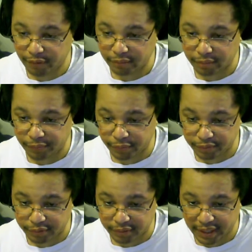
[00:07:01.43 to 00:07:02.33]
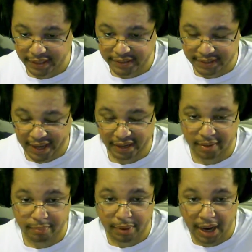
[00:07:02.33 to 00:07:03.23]
fil filter like
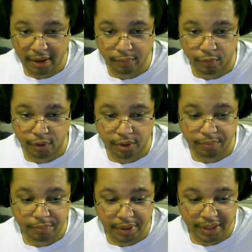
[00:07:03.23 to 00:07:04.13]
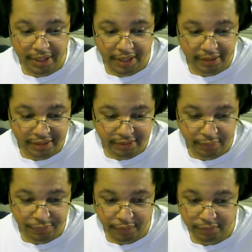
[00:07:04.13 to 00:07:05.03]
stagnant pond water, but at least
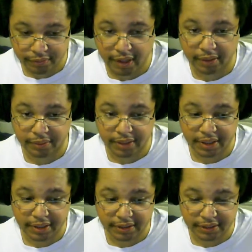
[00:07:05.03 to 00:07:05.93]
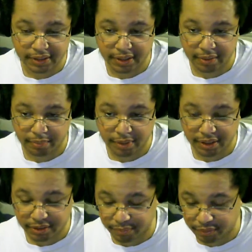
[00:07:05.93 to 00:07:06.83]
it'll filter out the city
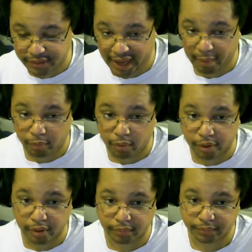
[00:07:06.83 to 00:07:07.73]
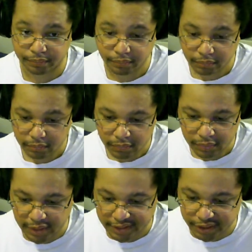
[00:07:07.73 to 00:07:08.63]
municipal tap water
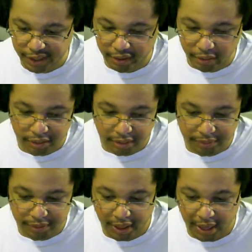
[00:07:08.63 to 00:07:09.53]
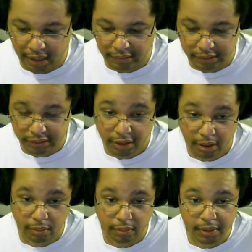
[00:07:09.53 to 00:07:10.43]
that you get hooked up to your house. So